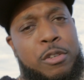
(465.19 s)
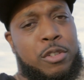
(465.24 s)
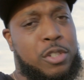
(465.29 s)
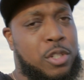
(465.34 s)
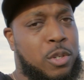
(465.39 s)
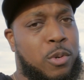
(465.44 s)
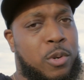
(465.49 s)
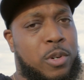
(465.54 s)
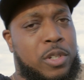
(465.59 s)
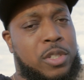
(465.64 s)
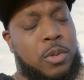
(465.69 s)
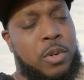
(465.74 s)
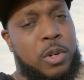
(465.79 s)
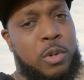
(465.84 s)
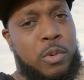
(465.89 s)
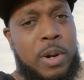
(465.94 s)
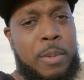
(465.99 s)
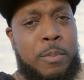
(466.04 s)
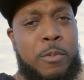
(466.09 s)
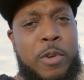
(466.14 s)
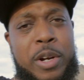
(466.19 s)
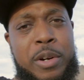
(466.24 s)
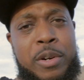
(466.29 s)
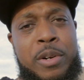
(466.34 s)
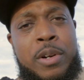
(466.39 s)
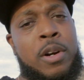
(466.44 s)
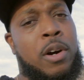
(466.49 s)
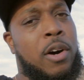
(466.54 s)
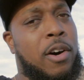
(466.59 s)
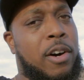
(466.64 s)
so the Grim
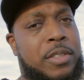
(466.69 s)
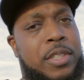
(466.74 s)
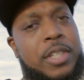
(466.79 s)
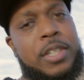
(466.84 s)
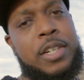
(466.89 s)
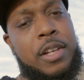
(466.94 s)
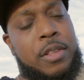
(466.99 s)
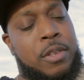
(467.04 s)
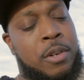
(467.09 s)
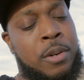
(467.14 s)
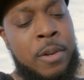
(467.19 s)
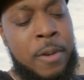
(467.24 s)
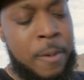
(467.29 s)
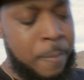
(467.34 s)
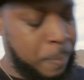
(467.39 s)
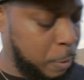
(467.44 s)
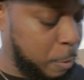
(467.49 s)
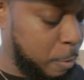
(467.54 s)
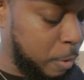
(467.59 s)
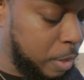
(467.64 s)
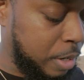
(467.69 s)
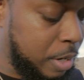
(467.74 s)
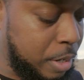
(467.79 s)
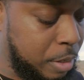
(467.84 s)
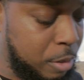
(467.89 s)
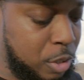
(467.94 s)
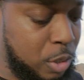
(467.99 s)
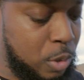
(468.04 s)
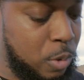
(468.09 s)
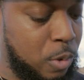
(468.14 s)
Runner all together with an
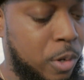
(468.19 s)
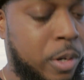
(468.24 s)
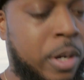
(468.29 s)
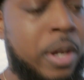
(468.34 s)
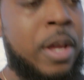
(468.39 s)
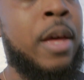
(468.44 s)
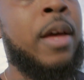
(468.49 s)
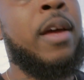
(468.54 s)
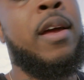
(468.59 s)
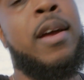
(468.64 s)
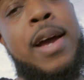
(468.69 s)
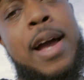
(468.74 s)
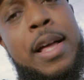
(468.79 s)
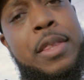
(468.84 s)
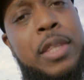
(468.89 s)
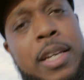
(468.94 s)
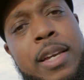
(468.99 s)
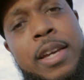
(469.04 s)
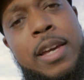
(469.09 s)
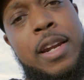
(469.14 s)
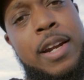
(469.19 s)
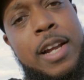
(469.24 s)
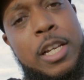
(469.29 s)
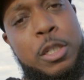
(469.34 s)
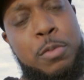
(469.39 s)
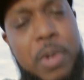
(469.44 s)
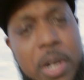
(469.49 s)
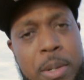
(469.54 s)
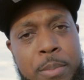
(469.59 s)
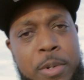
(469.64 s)
at the end. And
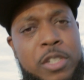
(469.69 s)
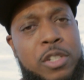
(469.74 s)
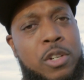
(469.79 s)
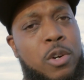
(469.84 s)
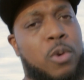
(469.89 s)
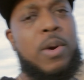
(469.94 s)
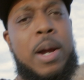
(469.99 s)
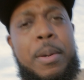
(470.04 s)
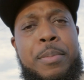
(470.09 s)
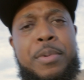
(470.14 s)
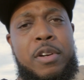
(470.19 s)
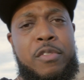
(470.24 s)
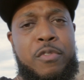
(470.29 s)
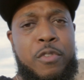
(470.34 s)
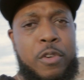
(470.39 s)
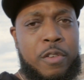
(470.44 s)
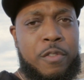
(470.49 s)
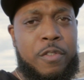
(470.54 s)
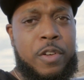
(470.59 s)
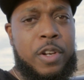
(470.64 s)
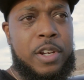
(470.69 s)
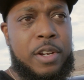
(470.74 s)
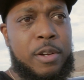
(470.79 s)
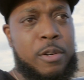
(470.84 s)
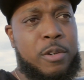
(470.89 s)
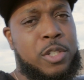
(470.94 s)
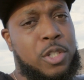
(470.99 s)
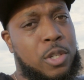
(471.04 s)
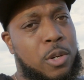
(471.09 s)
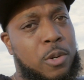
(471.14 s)
that's pretty much gonna wrap it up for the
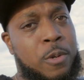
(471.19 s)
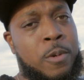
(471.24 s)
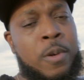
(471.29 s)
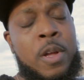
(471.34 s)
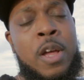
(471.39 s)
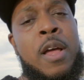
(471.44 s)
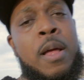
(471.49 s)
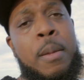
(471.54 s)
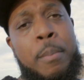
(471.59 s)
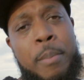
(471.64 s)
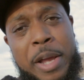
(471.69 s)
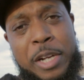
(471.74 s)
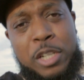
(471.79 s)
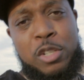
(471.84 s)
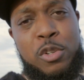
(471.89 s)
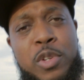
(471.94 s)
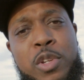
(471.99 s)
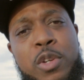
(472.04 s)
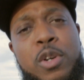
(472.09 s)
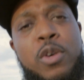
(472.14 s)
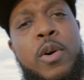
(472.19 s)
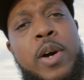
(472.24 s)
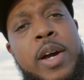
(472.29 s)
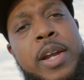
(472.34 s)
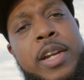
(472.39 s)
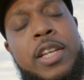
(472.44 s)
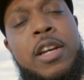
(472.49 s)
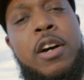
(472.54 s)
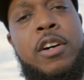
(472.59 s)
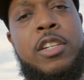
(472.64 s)
video. So make sure you go
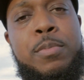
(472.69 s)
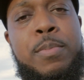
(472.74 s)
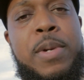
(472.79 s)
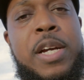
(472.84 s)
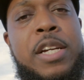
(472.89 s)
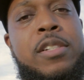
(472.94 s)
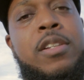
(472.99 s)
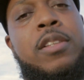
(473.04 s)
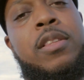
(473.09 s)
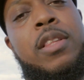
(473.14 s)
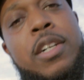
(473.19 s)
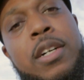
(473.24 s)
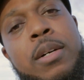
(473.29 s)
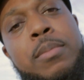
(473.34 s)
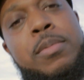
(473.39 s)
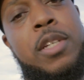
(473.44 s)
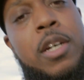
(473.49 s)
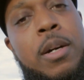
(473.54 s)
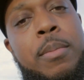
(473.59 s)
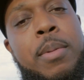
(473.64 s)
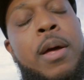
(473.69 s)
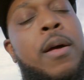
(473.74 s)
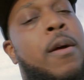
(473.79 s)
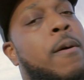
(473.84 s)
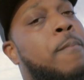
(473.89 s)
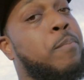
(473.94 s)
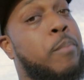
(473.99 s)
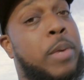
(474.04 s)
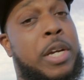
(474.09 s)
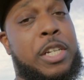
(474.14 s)
ahead and y'all smash the thumbs up,
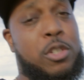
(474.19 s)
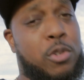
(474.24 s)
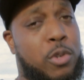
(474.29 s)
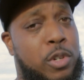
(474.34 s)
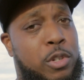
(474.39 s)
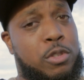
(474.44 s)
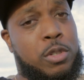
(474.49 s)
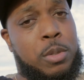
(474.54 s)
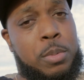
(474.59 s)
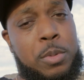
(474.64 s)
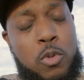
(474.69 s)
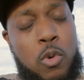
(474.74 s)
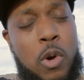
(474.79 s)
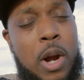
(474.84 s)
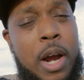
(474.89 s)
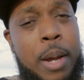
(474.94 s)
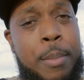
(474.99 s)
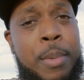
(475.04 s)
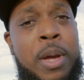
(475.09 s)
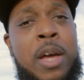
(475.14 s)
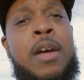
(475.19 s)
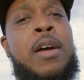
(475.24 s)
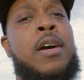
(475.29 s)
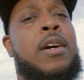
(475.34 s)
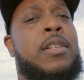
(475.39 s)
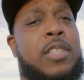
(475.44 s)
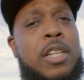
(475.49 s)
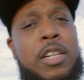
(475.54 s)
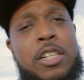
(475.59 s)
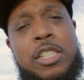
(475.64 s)
make sure you subscribe
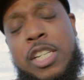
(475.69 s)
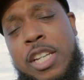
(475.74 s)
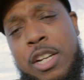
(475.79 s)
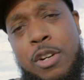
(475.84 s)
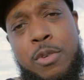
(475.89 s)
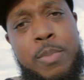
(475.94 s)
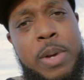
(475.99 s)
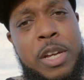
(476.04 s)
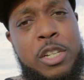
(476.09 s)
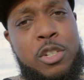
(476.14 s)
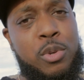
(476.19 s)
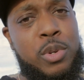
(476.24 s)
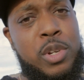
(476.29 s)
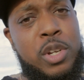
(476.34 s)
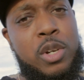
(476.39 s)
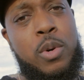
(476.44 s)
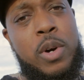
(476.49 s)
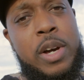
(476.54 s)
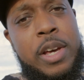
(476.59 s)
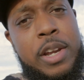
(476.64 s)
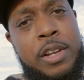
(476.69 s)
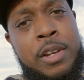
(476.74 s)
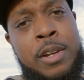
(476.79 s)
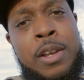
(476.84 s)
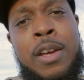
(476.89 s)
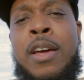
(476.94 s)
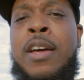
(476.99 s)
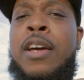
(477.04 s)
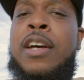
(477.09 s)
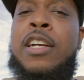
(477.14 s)
to the channel, make sure you go ahead and
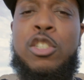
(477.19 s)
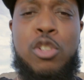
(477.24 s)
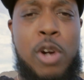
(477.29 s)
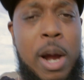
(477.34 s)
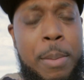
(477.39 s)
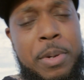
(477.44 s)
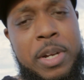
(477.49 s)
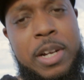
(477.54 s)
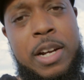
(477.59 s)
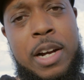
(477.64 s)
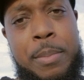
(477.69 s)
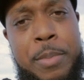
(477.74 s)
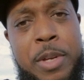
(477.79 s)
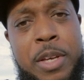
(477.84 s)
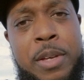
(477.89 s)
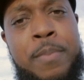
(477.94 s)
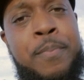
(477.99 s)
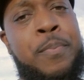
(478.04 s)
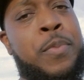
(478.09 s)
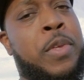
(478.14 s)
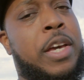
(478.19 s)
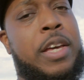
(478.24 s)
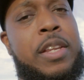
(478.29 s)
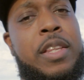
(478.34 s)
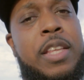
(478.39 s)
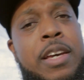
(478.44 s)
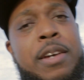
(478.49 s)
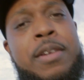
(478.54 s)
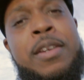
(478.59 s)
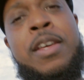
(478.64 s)
drop a comment, and
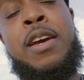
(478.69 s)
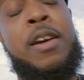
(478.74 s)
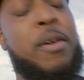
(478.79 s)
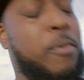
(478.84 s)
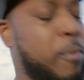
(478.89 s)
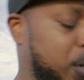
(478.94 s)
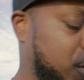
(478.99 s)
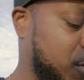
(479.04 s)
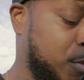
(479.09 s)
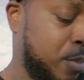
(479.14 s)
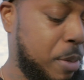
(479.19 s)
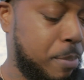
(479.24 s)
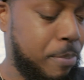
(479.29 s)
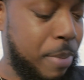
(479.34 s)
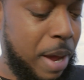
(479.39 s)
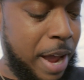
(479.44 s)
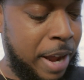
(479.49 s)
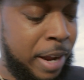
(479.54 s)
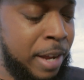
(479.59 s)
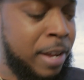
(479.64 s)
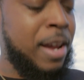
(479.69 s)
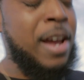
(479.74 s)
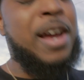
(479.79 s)
then we gonna be back